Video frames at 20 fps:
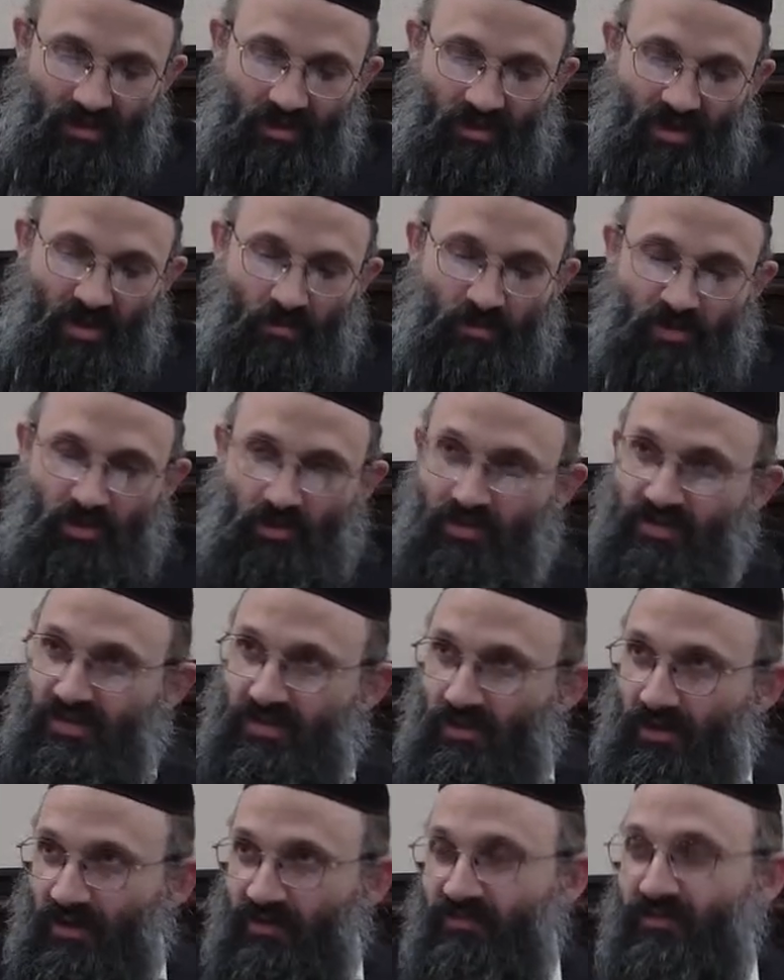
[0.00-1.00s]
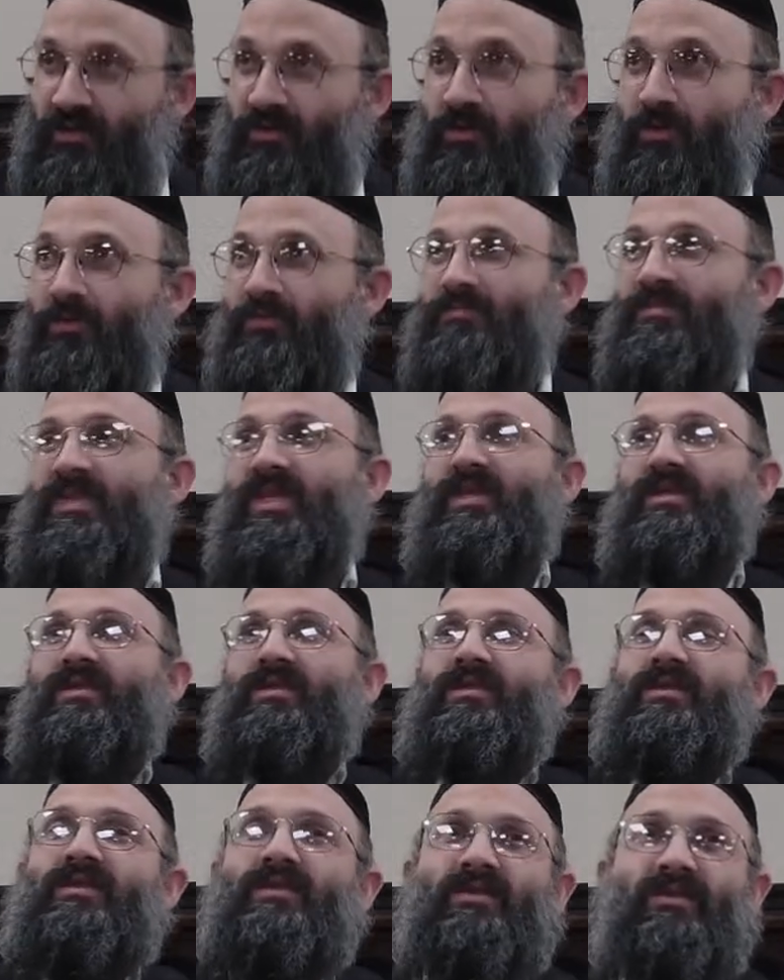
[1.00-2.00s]
and I'm sure it is to all of you,
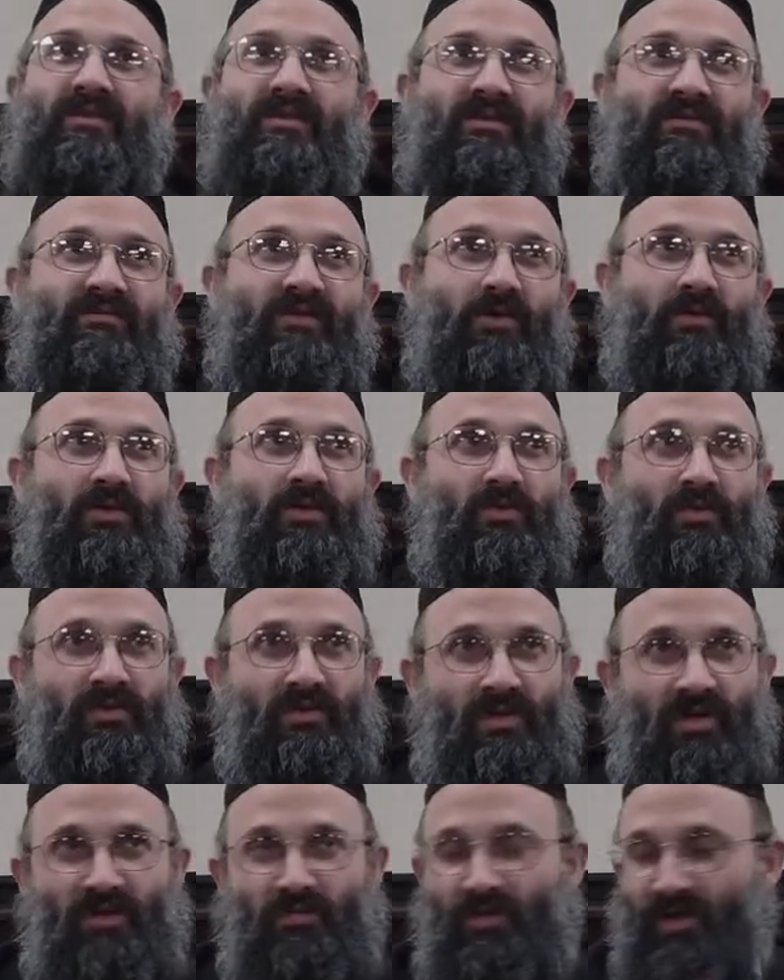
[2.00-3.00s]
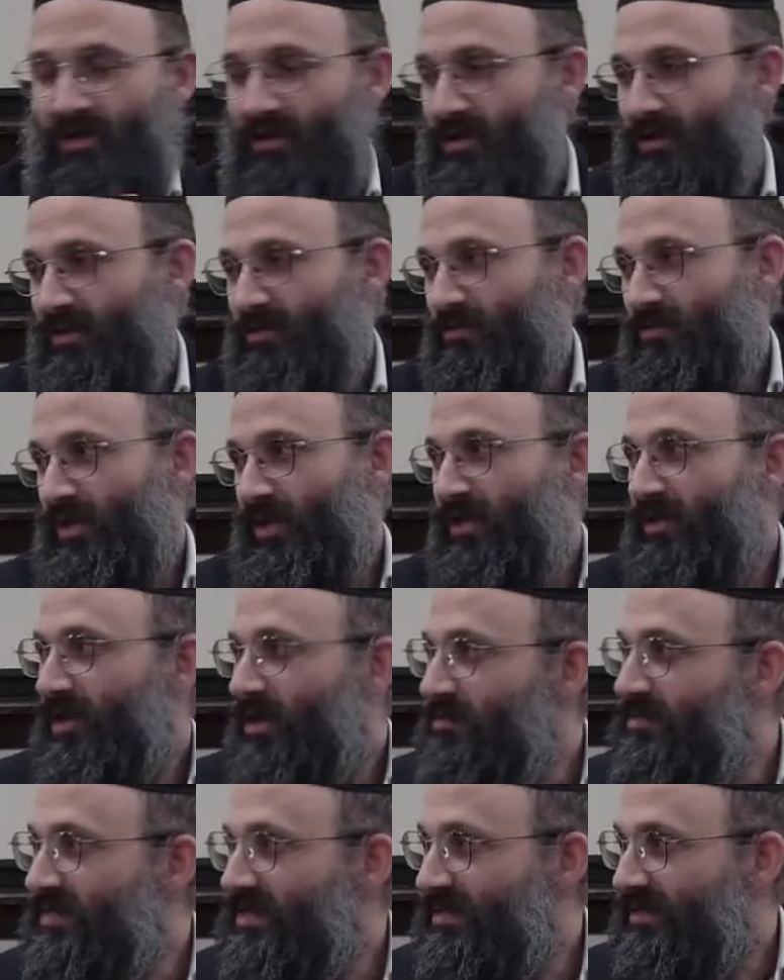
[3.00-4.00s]
the very unique minhagim when it
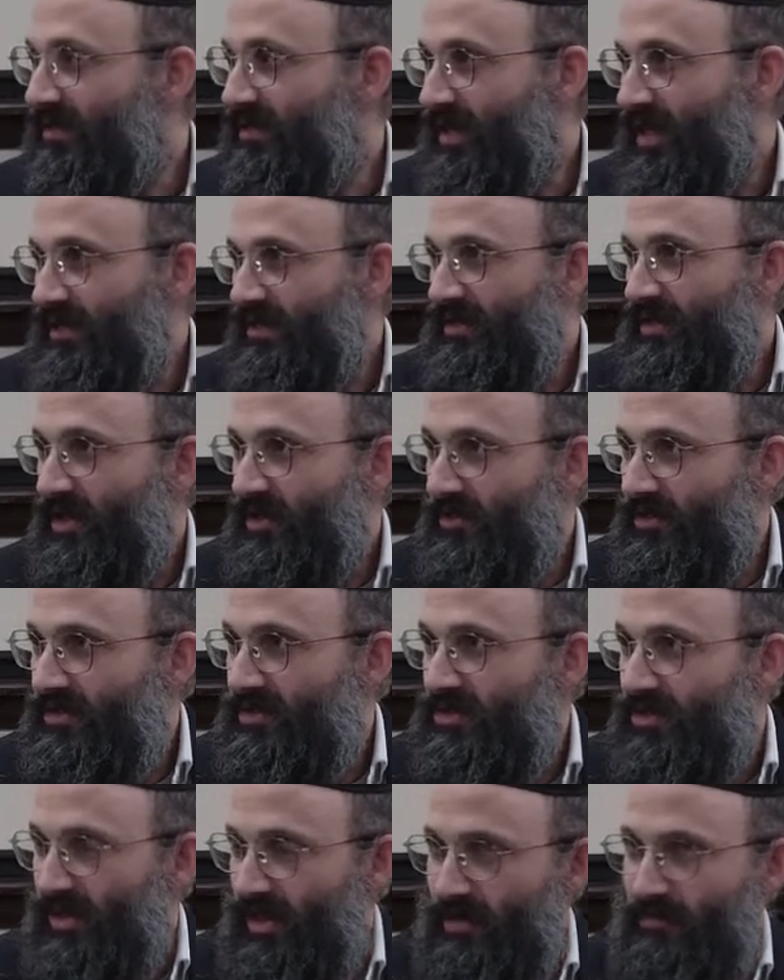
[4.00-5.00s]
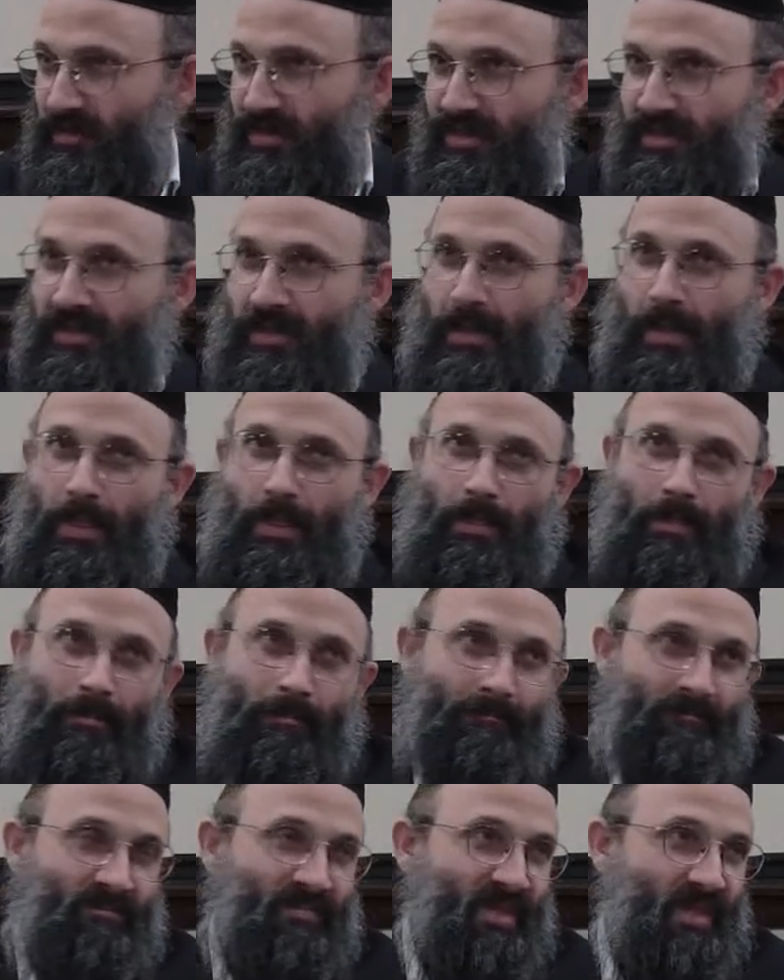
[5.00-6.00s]
comes to lighting Neiros Shabbos.
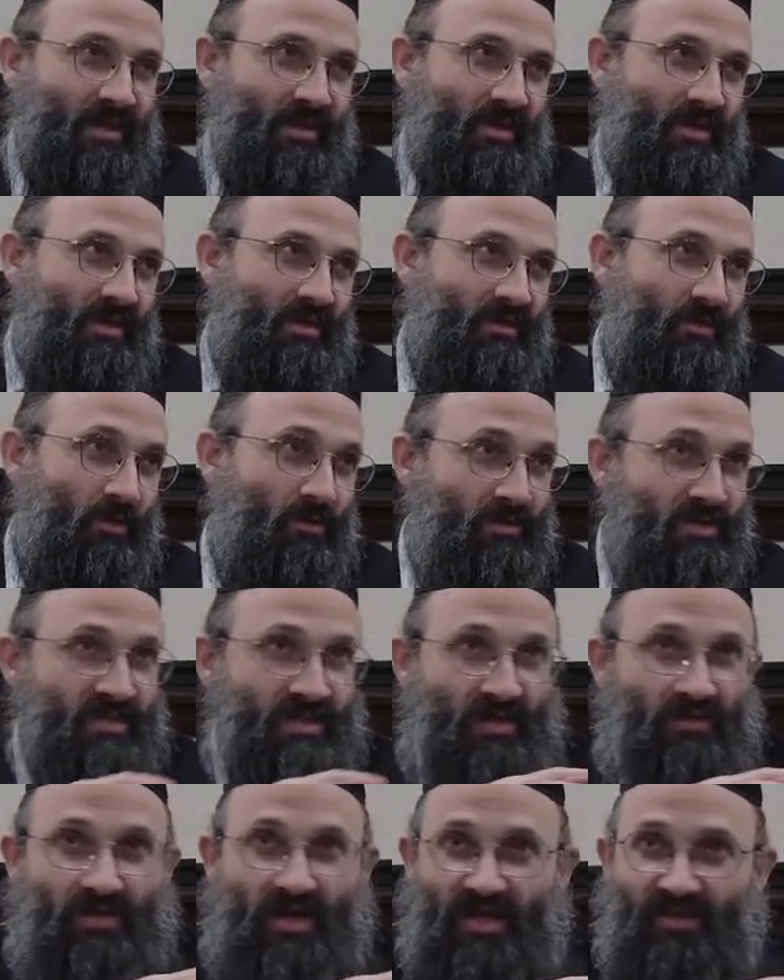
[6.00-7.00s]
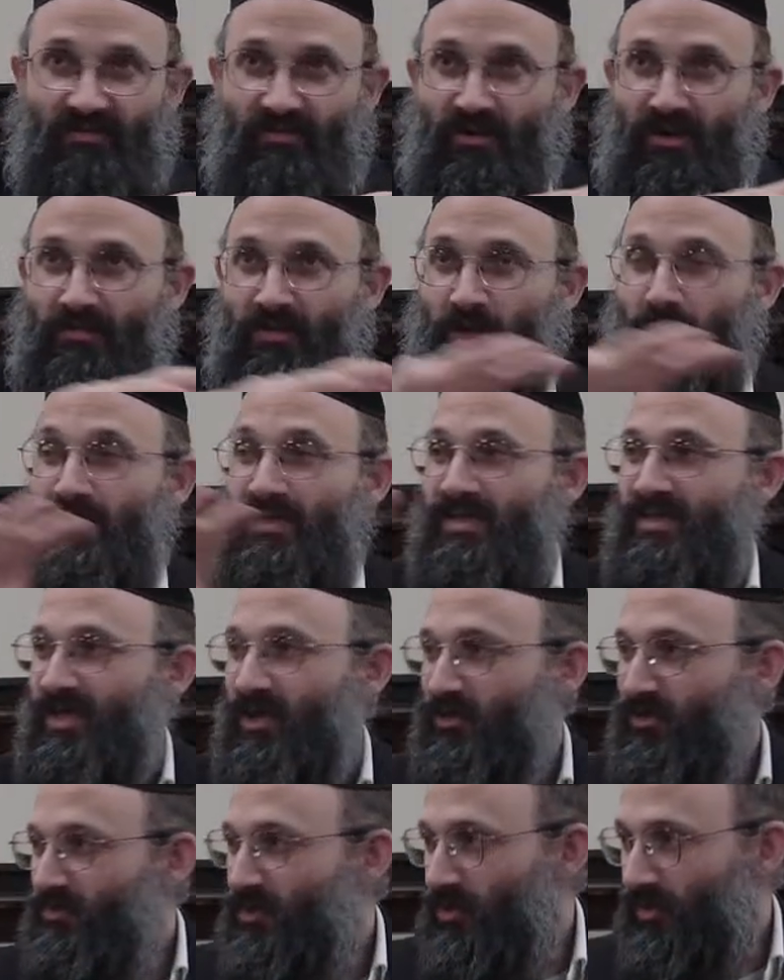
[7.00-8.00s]
The whole Seder Hadvarim, the whole
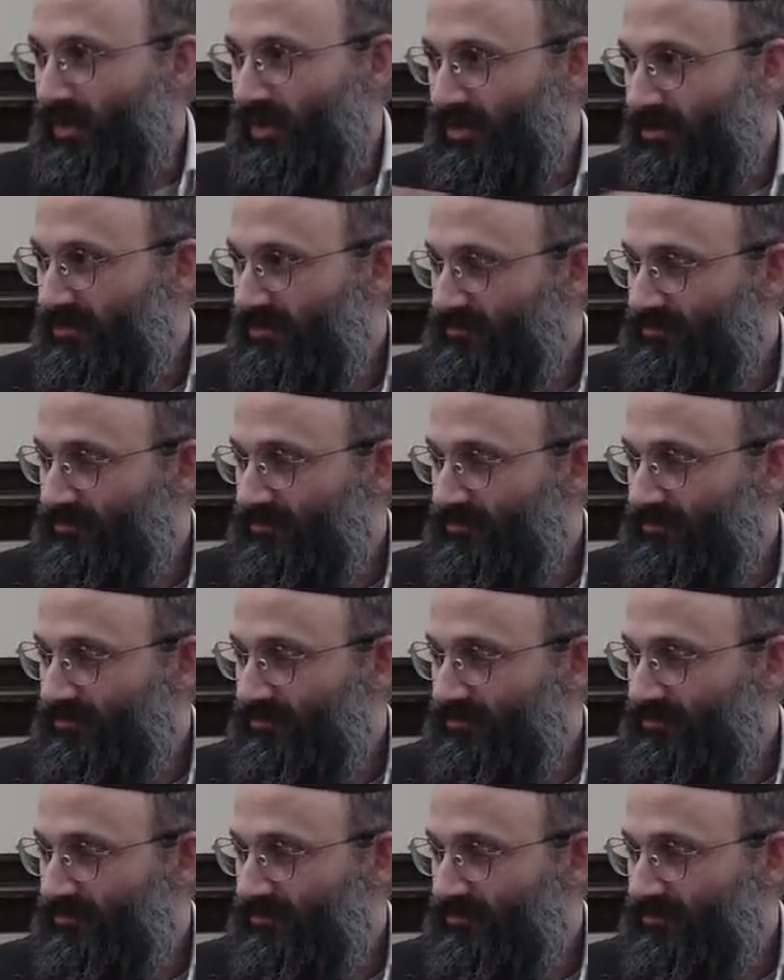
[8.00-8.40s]
ceremony.